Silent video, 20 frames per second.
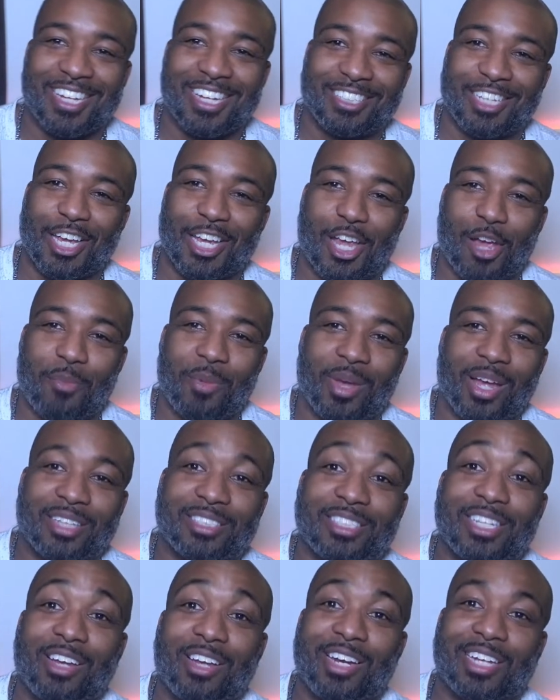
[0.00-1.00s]
Take care, man.
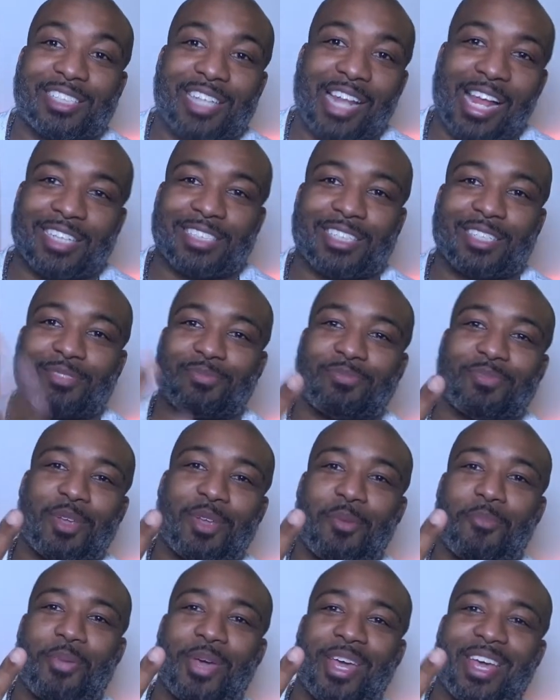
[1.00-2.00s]
See y'all next classic.
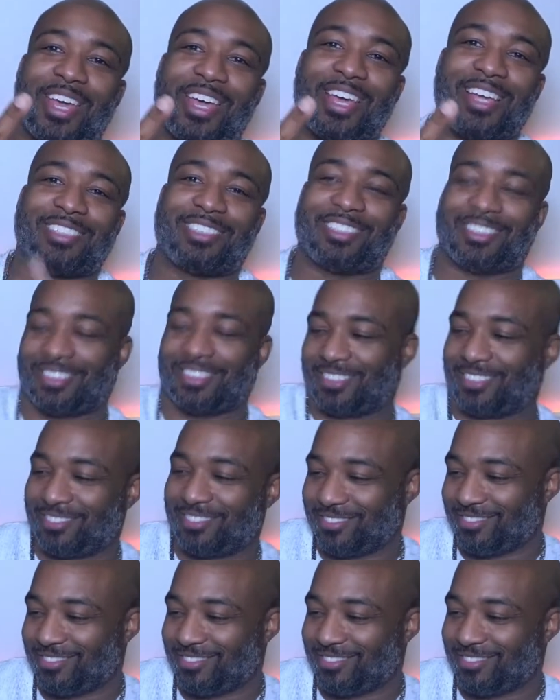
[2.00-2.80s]
Peace.